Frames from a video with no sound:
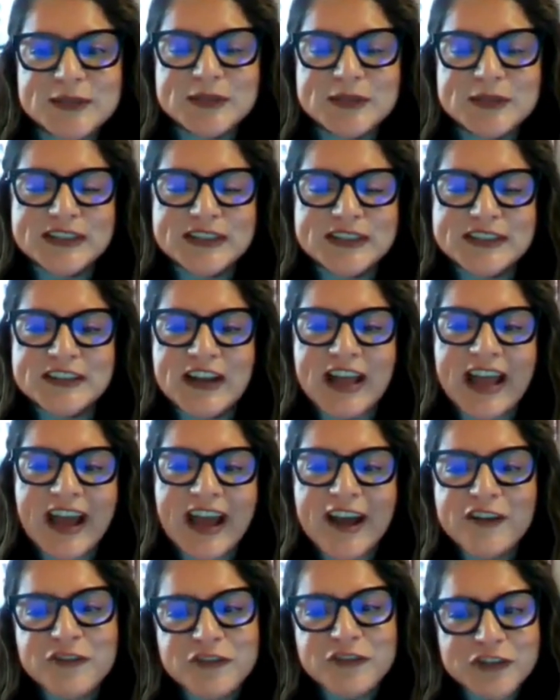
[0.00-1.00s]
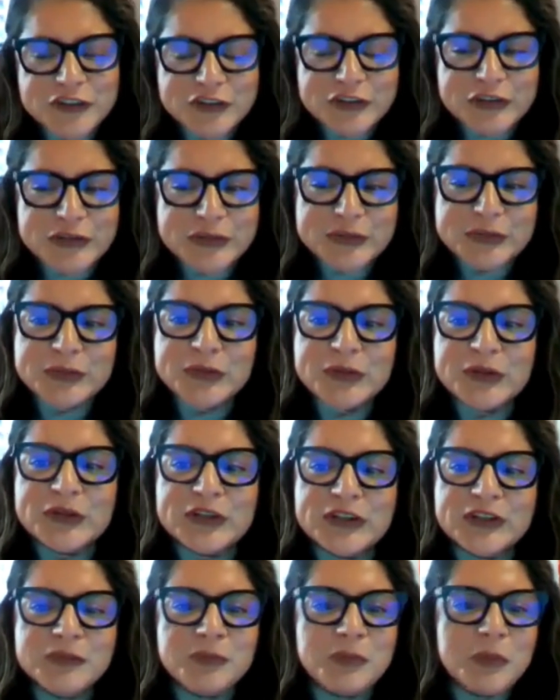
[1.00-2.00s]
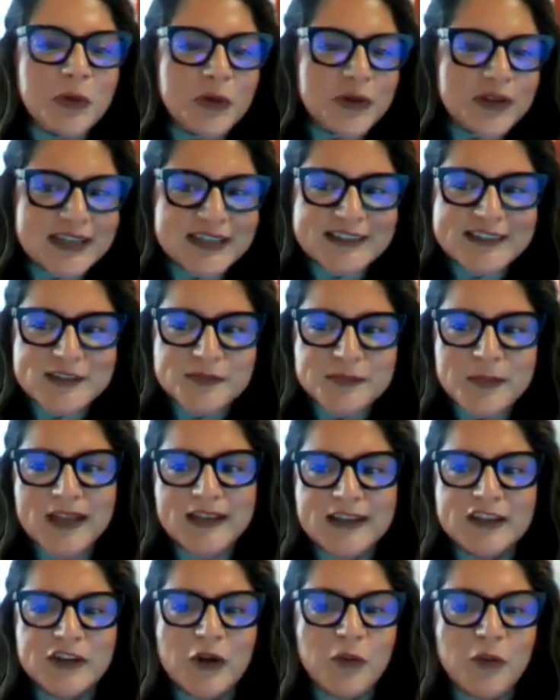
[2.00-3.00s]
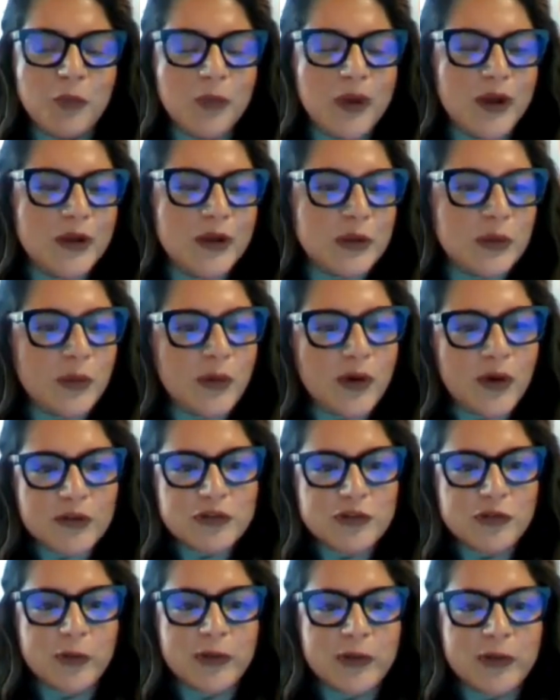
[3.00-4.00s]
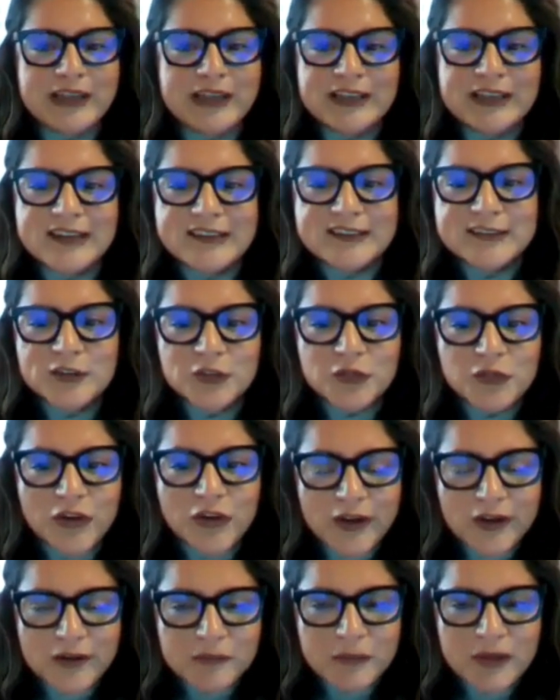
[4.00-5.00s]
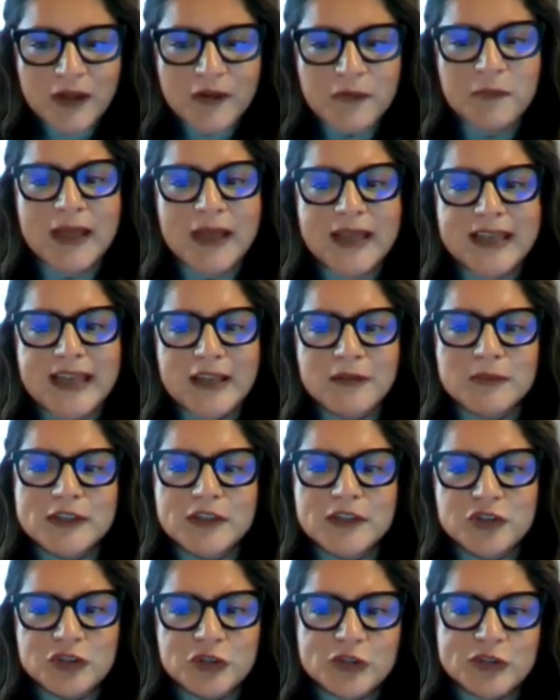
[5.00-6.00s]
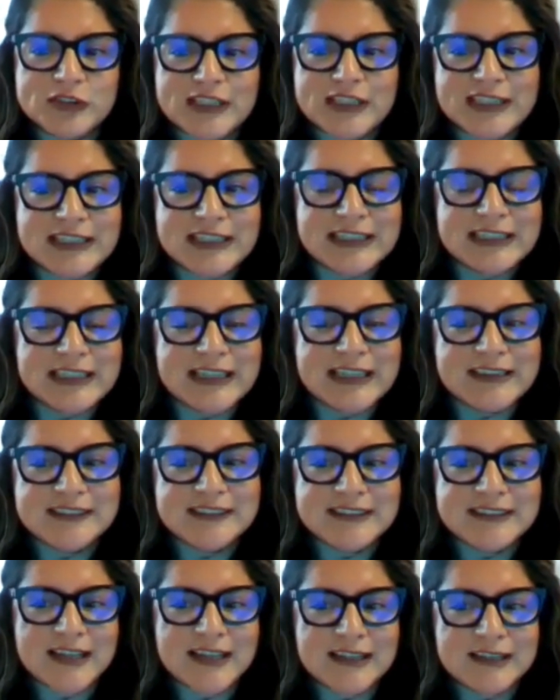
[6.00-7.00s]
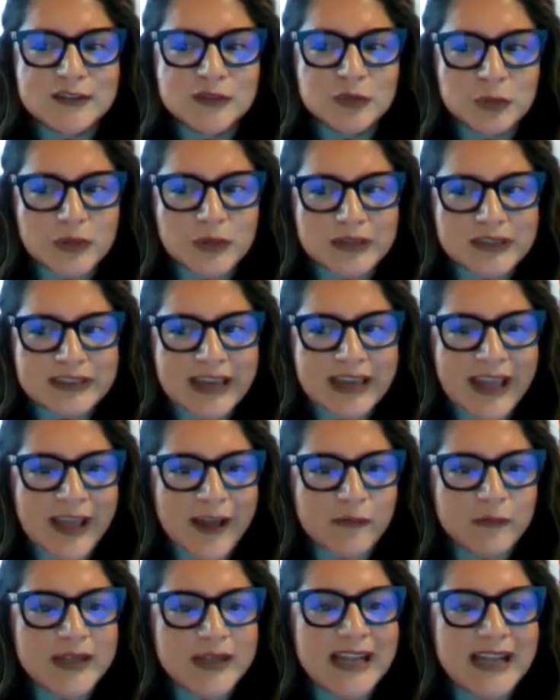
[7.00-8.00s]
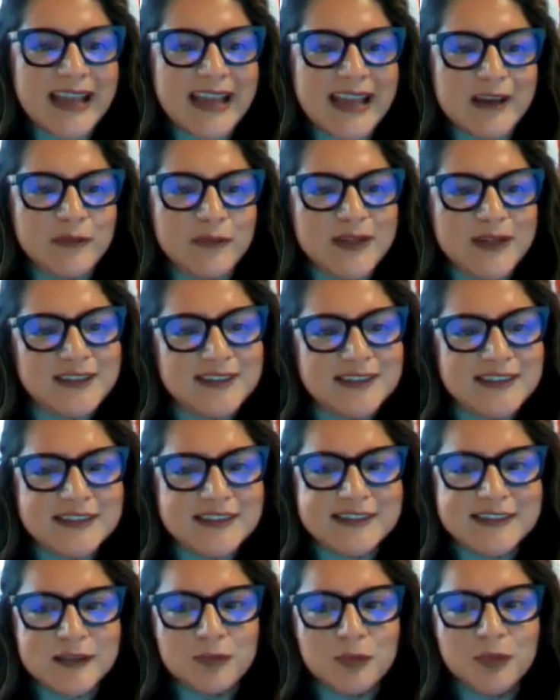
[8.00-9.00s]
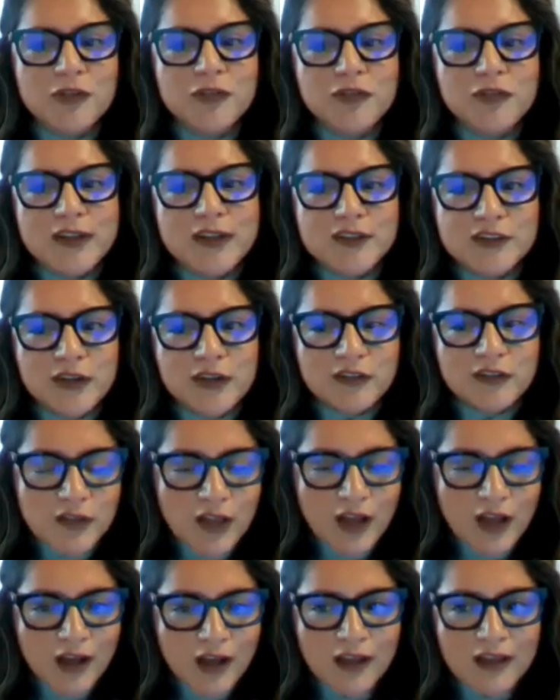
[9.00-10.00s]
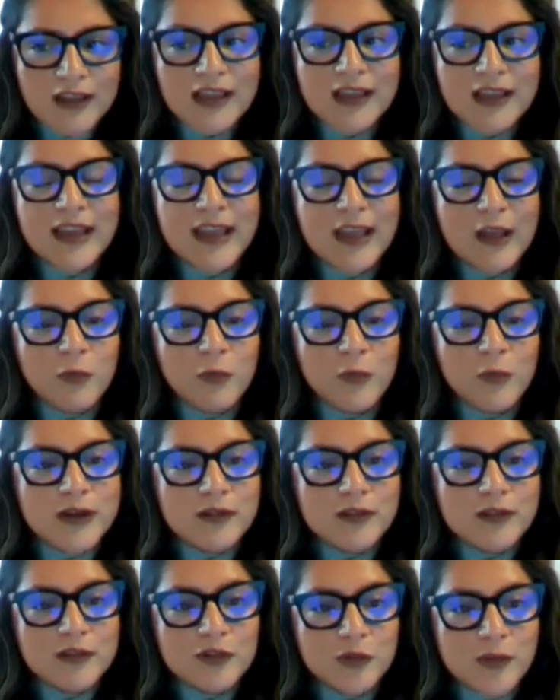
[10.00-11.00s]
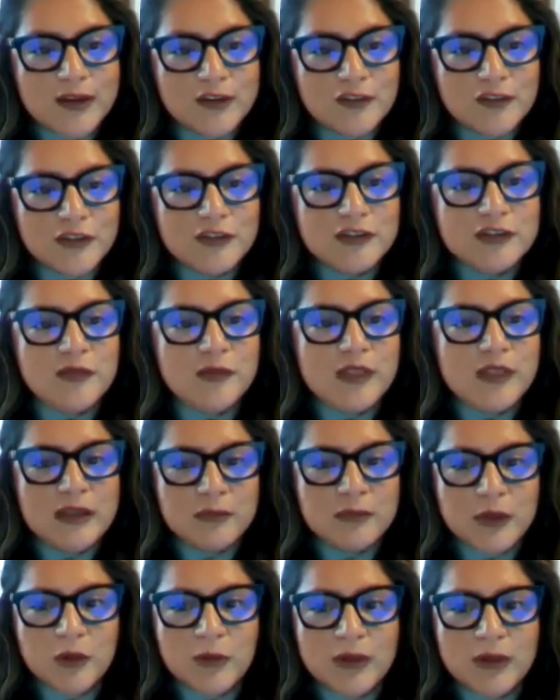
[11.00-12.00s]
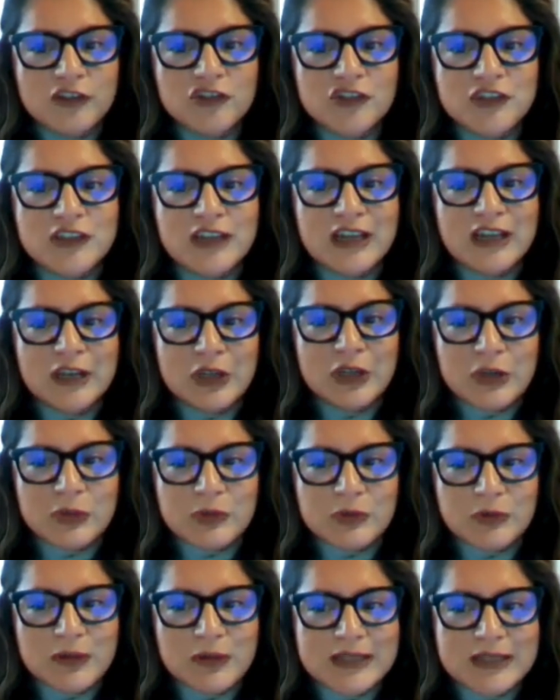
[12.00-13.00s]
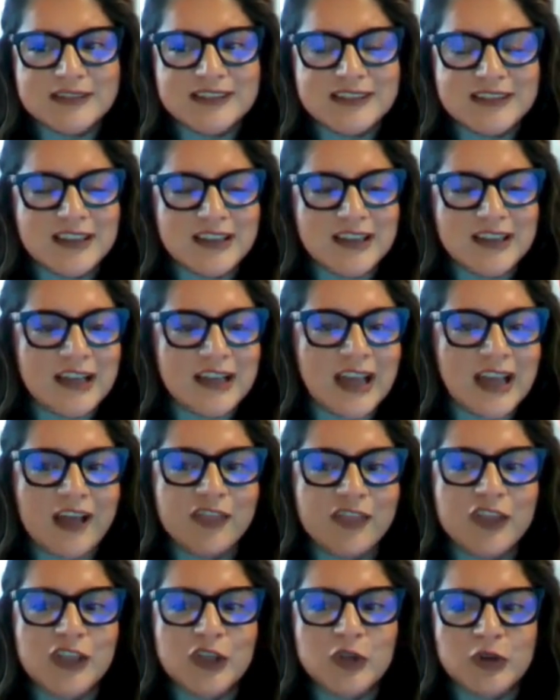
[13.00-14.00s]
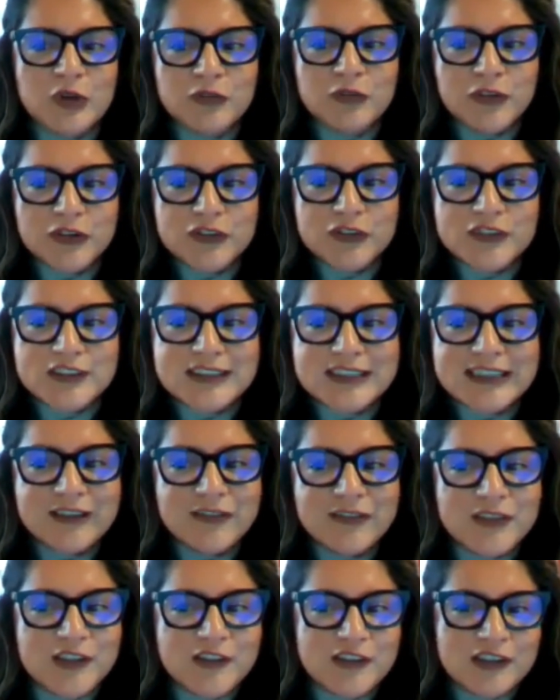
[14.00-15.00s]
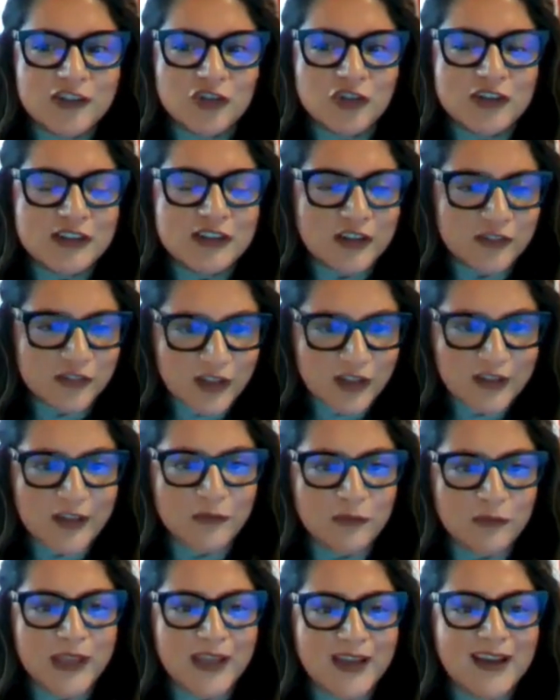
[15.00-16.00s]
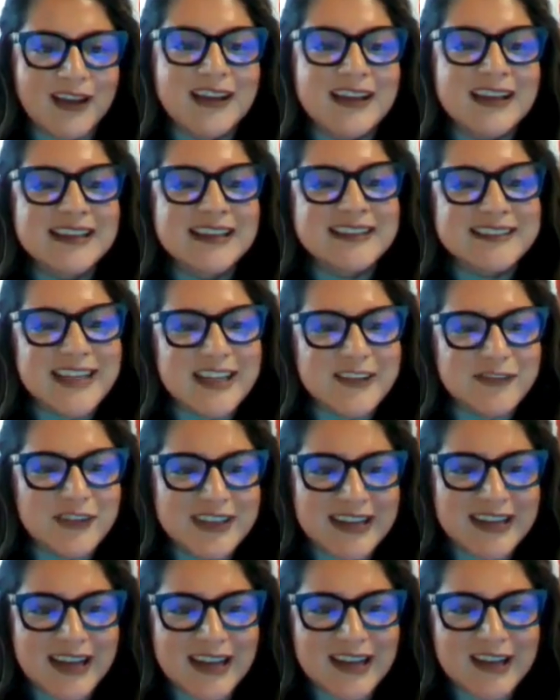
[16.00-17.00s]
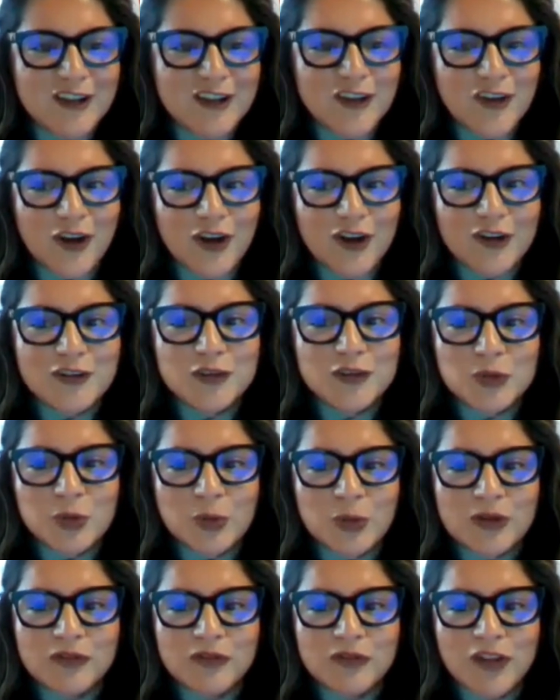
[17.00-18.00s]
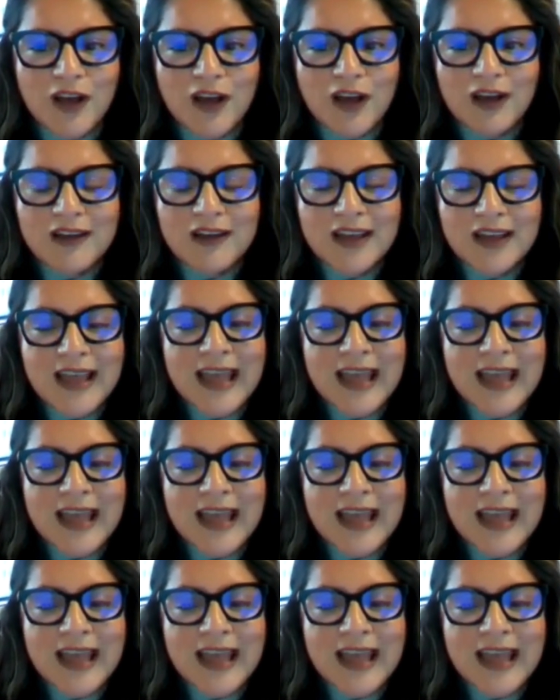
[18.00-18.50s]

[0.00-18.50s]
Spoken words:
So good afternoon or good morning, depending on where you are joining us from. My name is Jocelyn Casares Willingham, and I am an assistant professor of law and one of the directors of the Immigration and Human Rights Clinic at the University of the District of Columbia, David A. Clark School of Law.